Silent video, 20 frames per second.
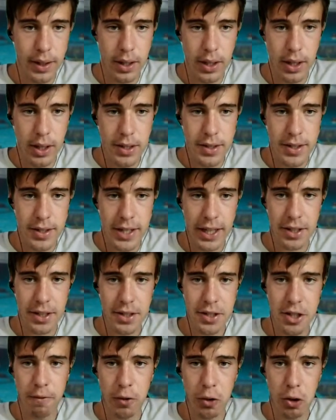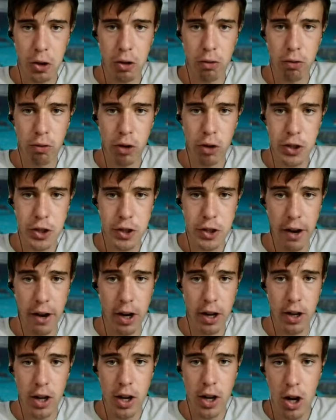Second serve for Roger Federer.
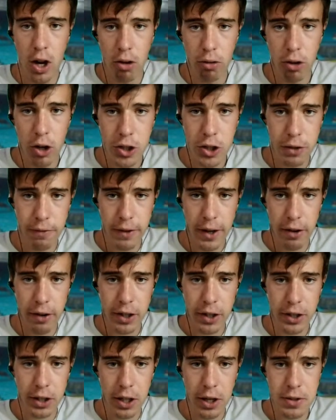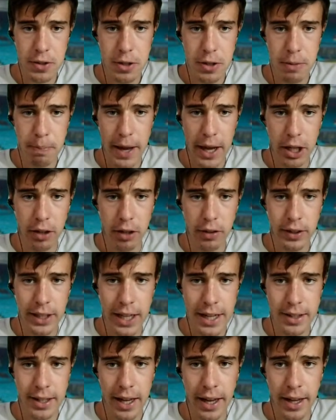Roger Federer goes to the backhand of
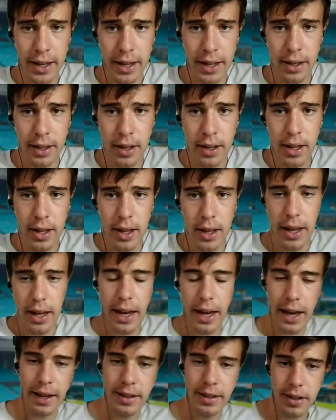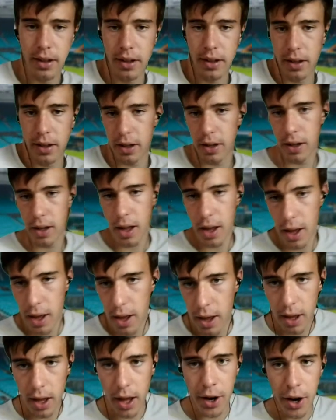Gasquet, and
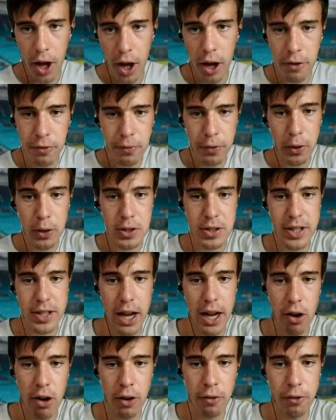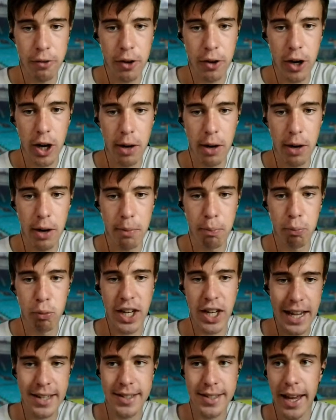an unforced error from Richard
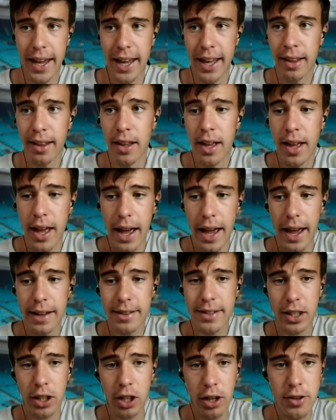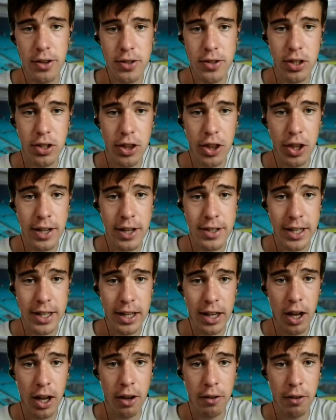Gasquet as it goes
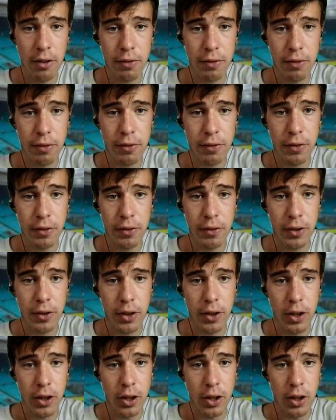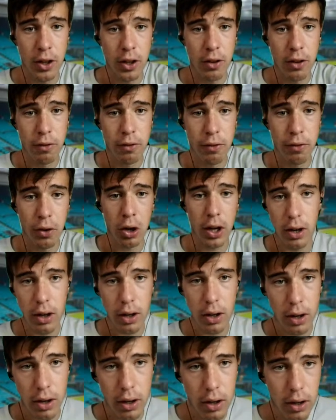30-love for
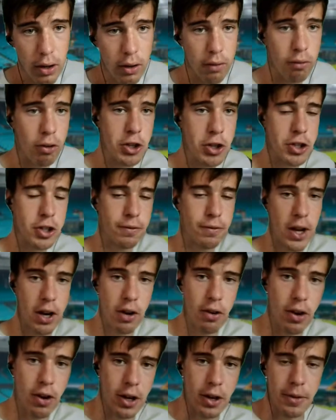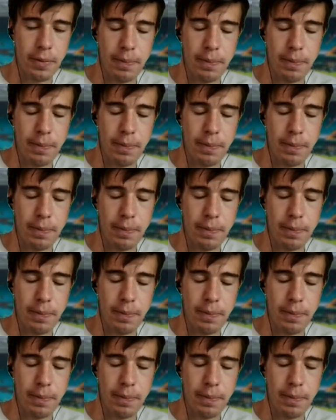Roger Federer.